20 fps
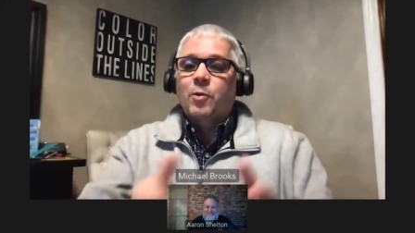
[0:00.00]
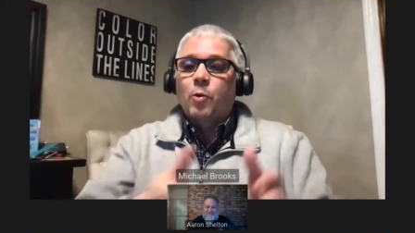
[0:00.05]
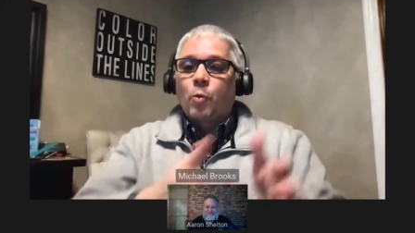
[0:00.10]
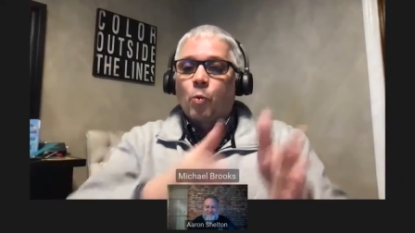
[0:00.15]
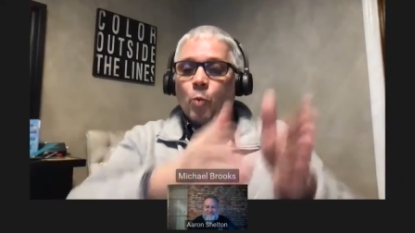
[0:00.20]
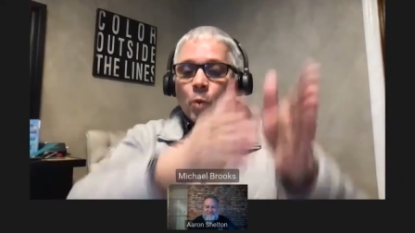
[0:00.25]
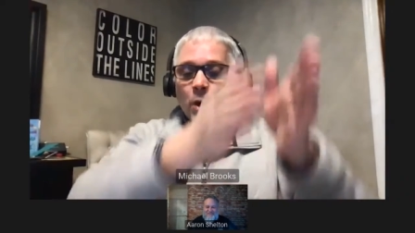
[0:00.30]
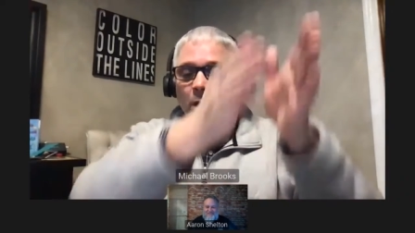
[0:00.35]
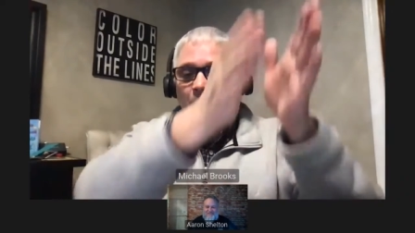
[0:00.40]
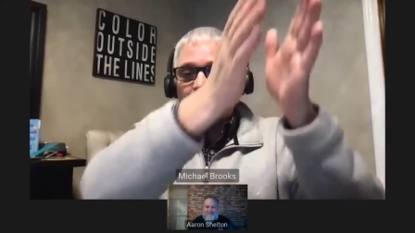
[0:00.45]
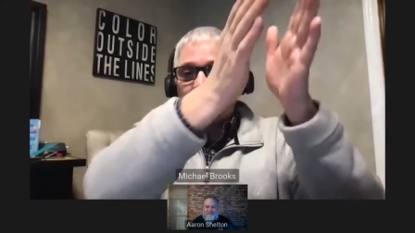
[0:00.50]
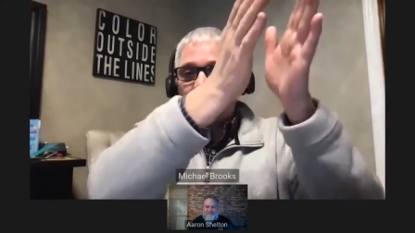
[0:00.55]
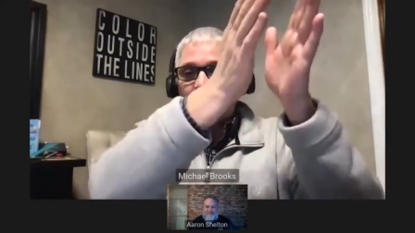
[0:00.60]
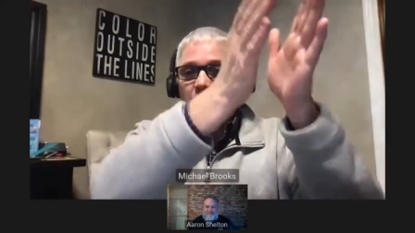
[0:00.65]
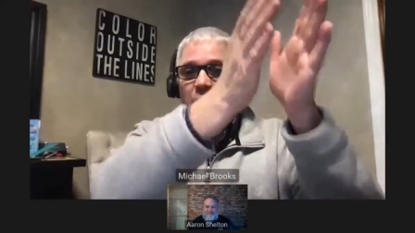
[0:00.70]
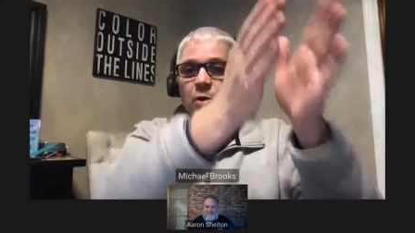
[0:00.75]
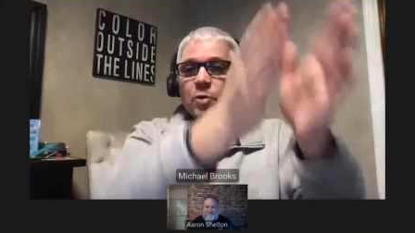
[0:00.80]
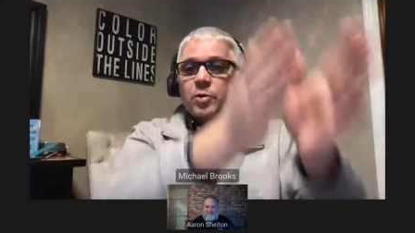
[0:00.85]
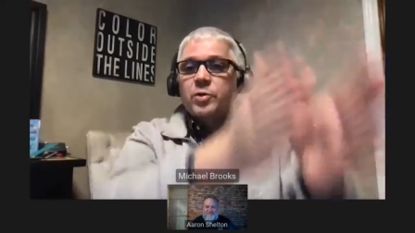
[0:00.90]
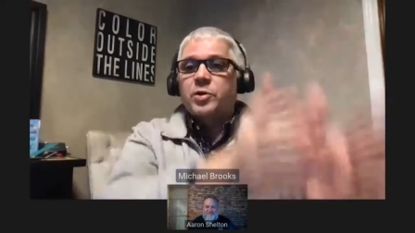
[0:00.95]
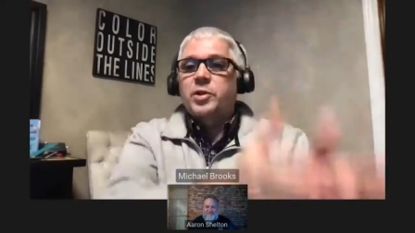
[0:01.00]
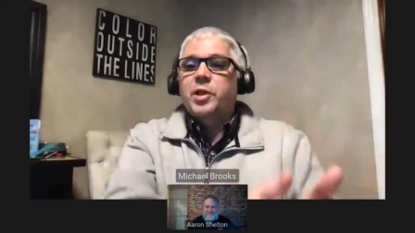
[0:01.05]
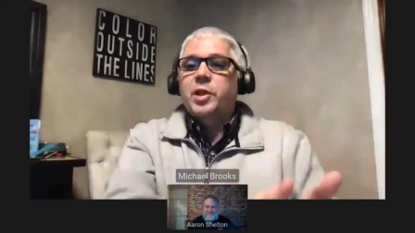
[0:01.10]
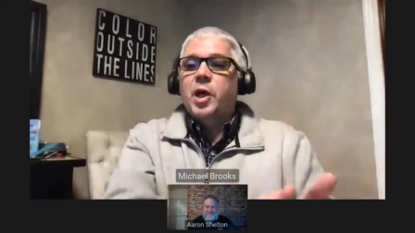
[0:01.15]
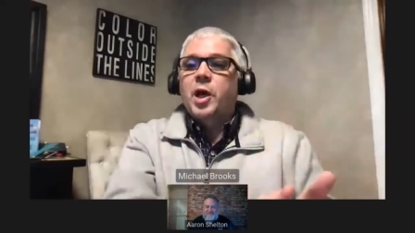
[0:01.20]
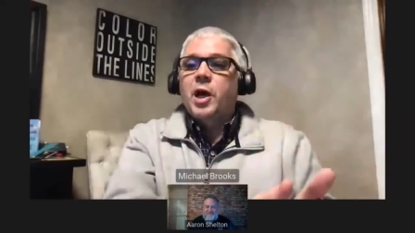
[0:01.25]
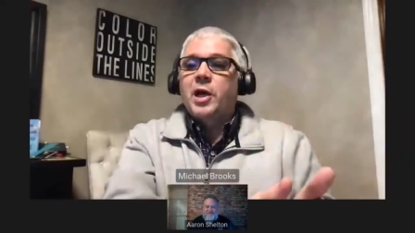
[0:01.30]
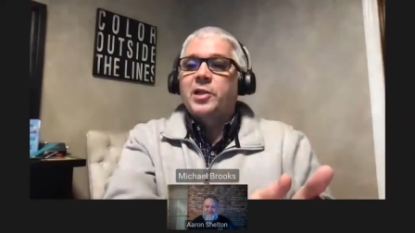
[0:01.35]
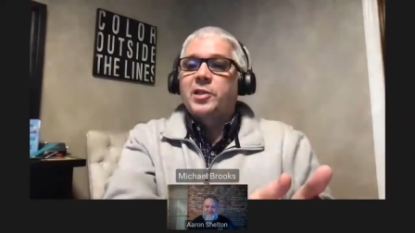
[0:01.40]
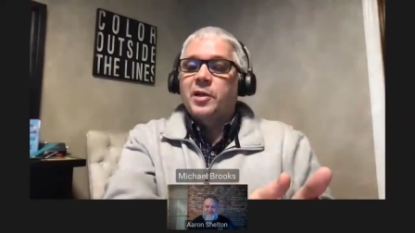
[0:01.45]
one that shows the
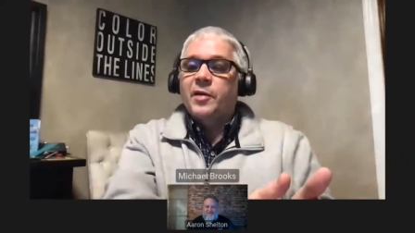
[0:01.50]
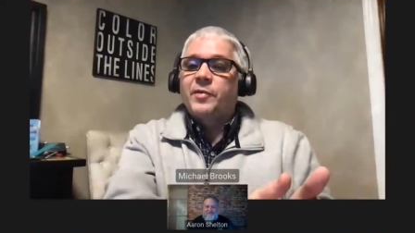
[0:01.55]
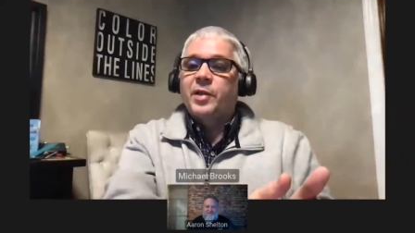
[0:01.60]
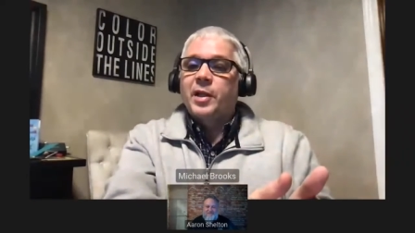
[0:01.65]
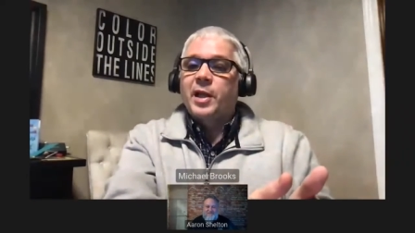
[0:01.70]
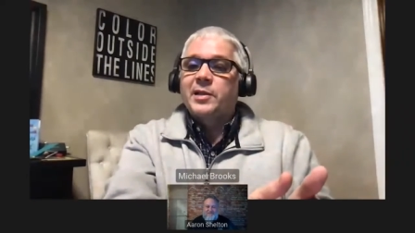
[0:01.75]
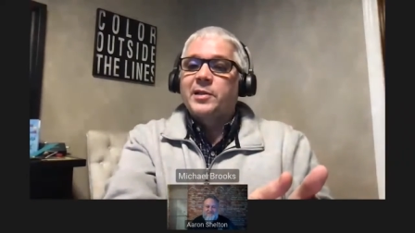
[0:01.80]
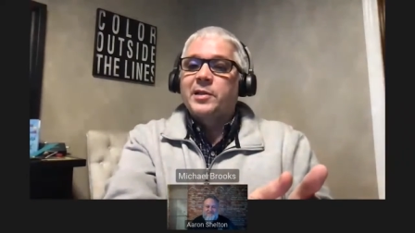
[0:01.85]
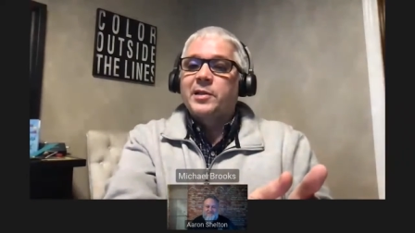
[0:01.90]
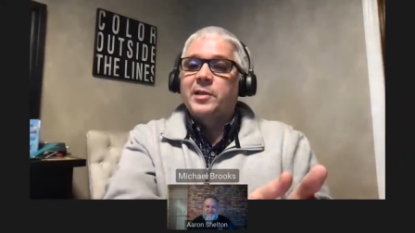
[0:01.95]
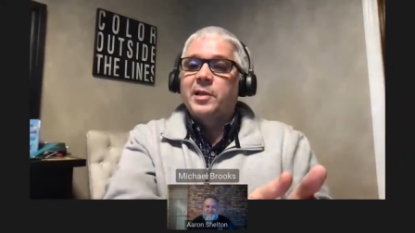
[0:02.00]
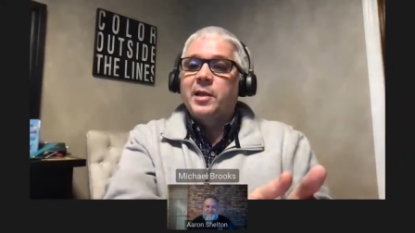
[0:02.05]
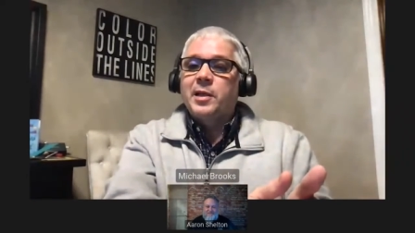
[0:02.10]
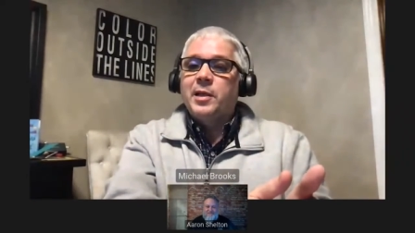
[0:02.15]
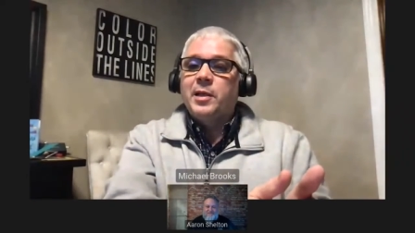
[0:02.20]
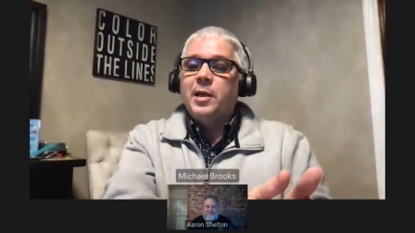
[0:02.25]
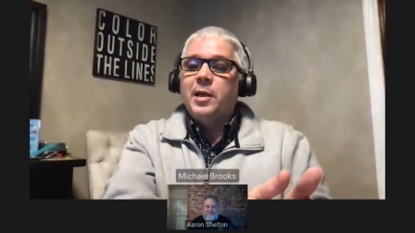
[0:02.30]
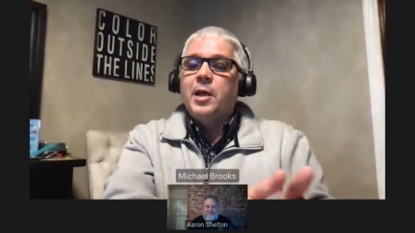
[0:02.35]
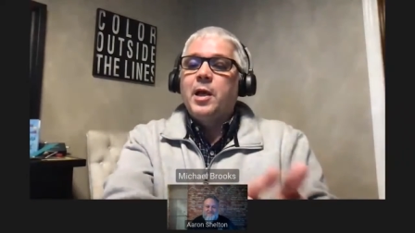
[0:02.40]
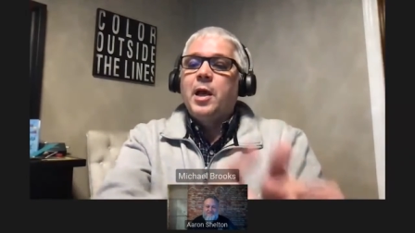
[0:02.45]
cost of the licensing